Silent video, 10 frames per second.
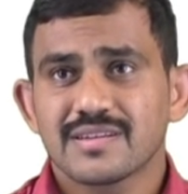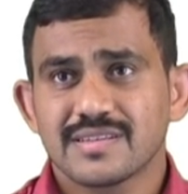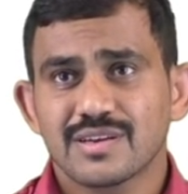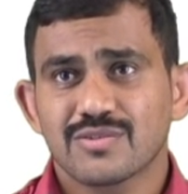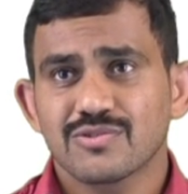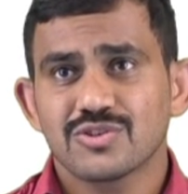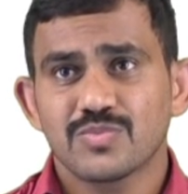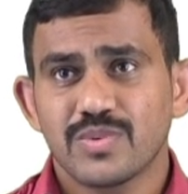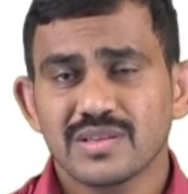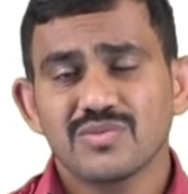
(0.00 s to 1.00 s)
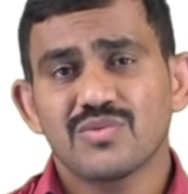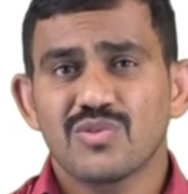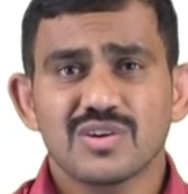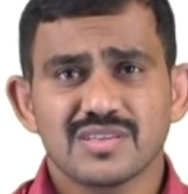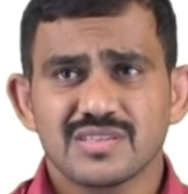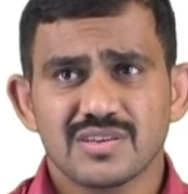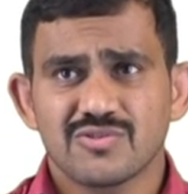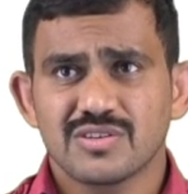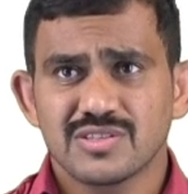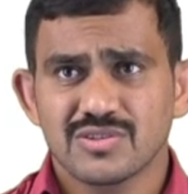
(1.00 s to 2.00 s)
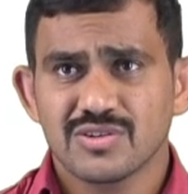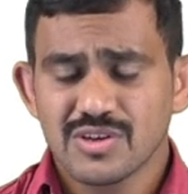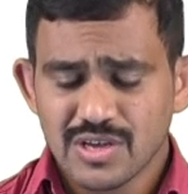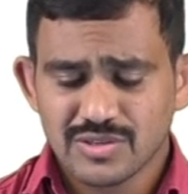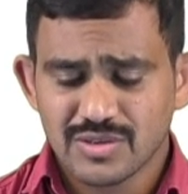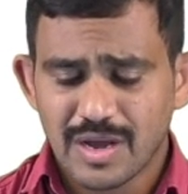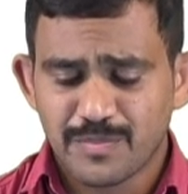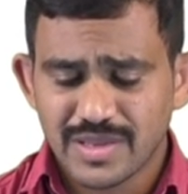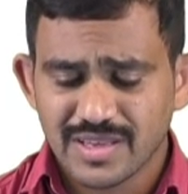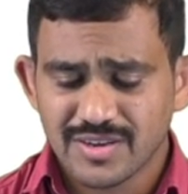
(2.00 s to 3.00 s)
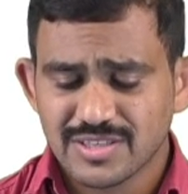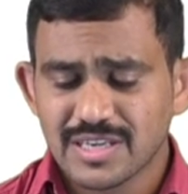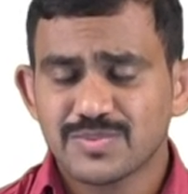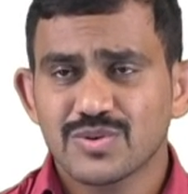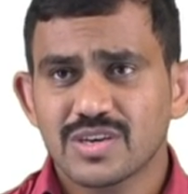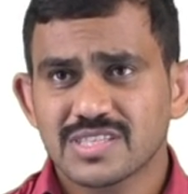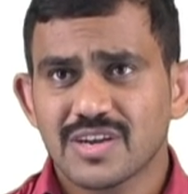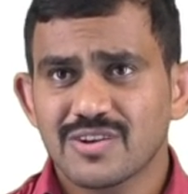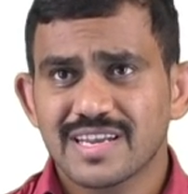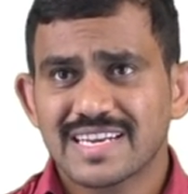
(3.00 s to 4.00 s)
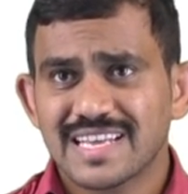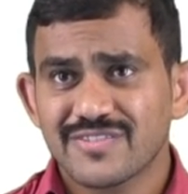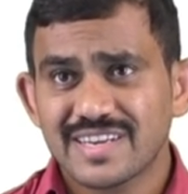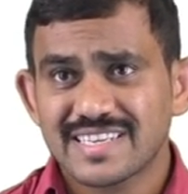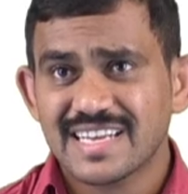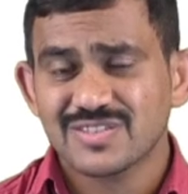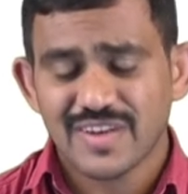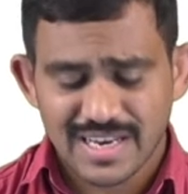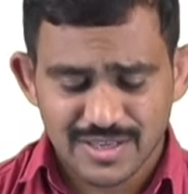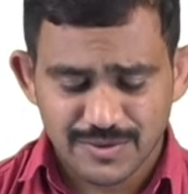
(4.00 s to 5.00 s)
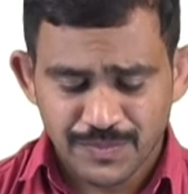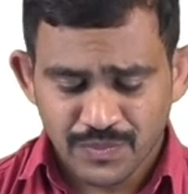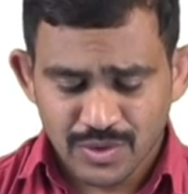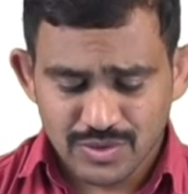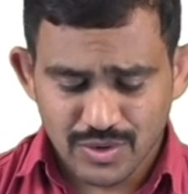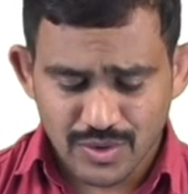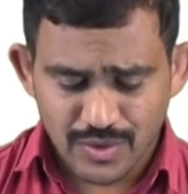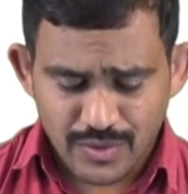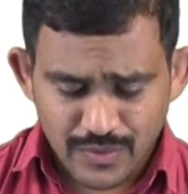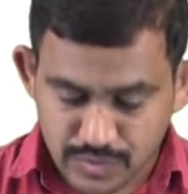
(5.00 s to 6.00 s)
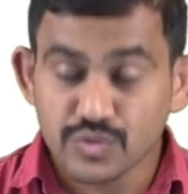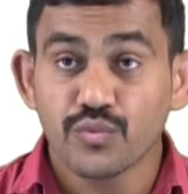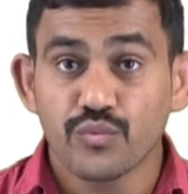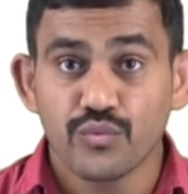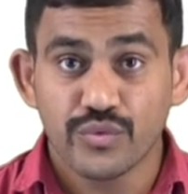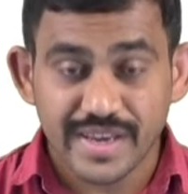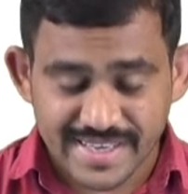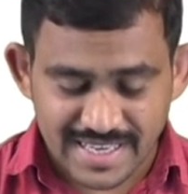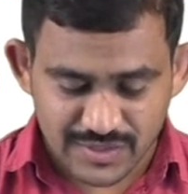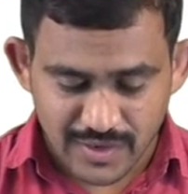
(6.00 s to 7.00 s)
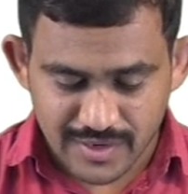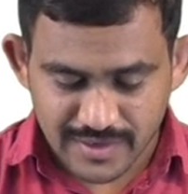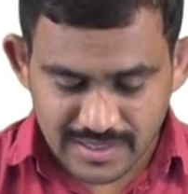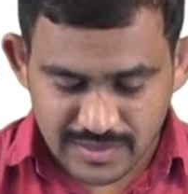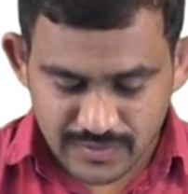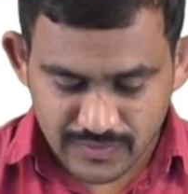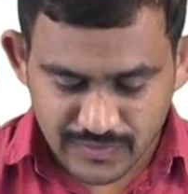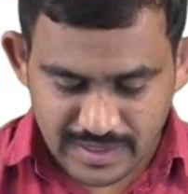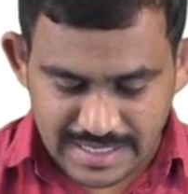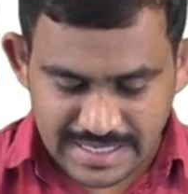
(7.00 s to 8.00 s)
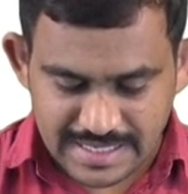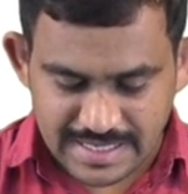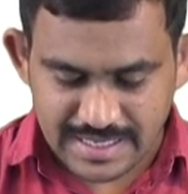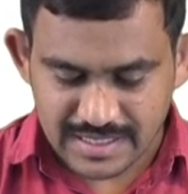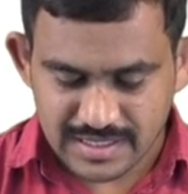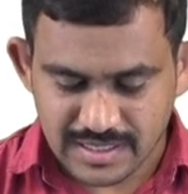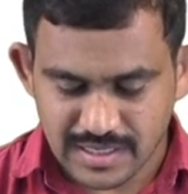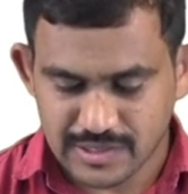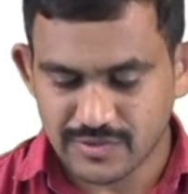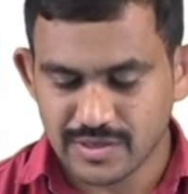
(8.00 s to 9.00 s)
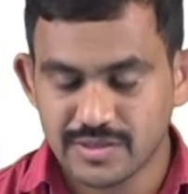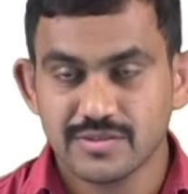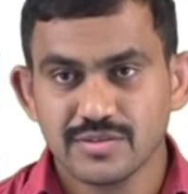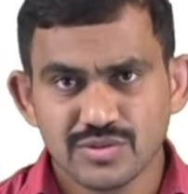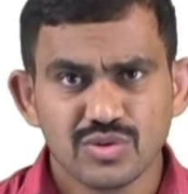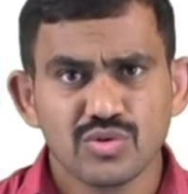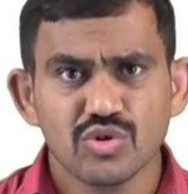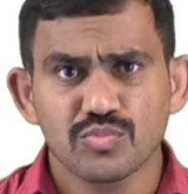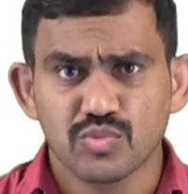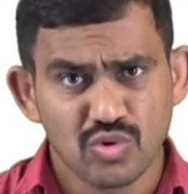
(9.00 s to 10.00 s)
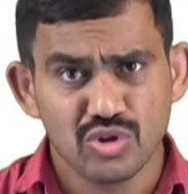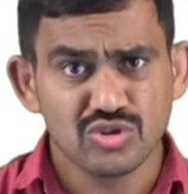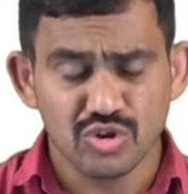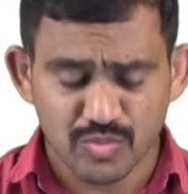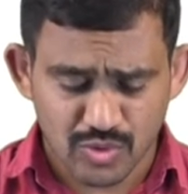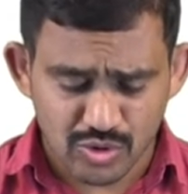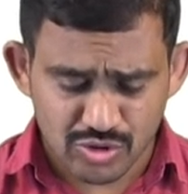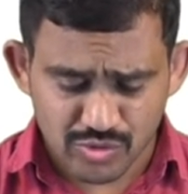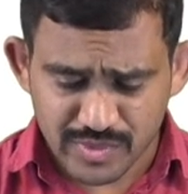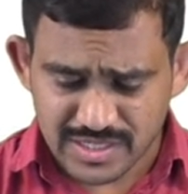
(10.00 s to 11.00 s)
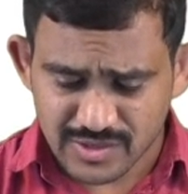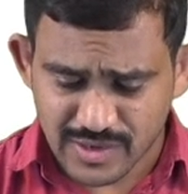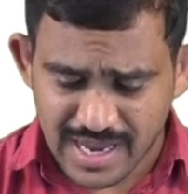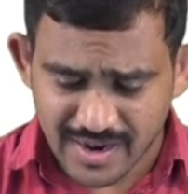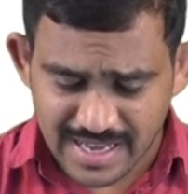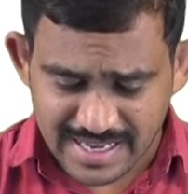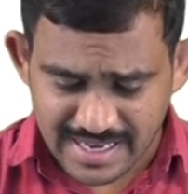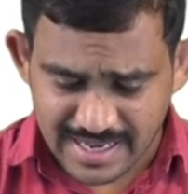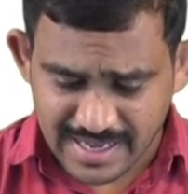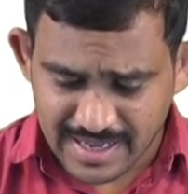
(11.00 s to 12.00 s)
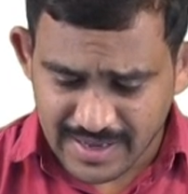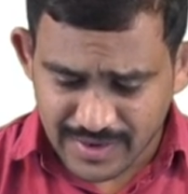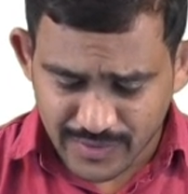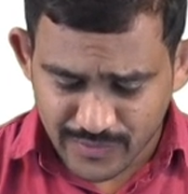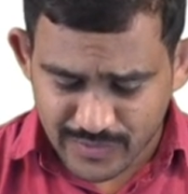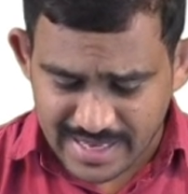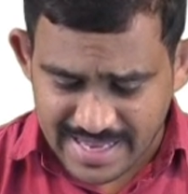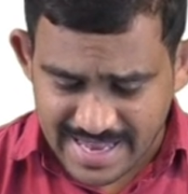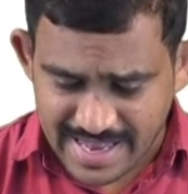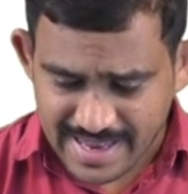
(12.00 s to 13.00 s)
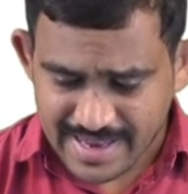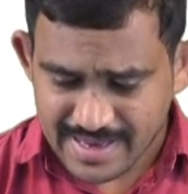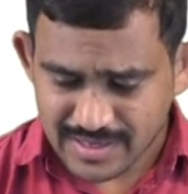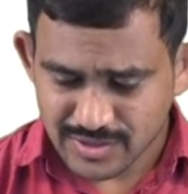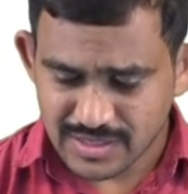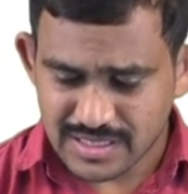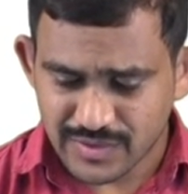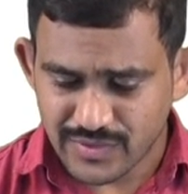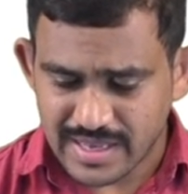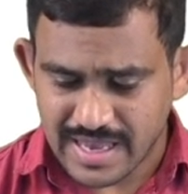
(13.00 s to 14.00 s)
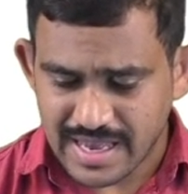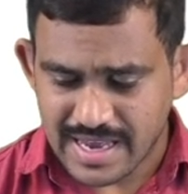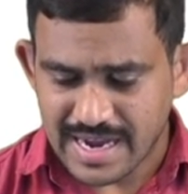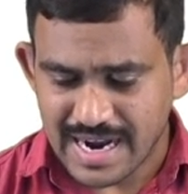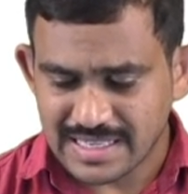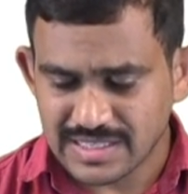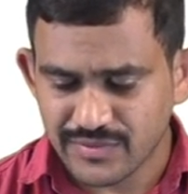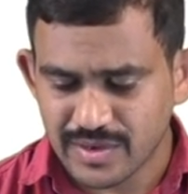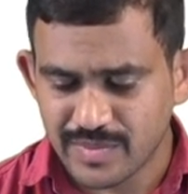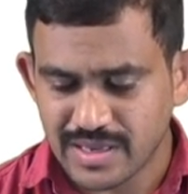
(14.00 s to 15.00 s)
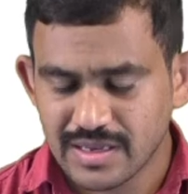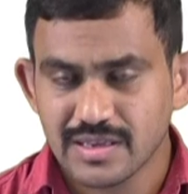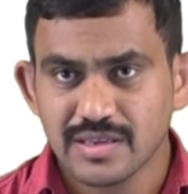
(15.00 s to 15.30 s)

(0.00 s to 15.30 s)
In a closed path, voltage is equal to 0. So apply the Kirchhoff's voltage, I will get the VTH value. So VTH value is VTH equal to, so look, closed loop. Closed loop means, so we have like a VA. So this is a VA and this is a VB.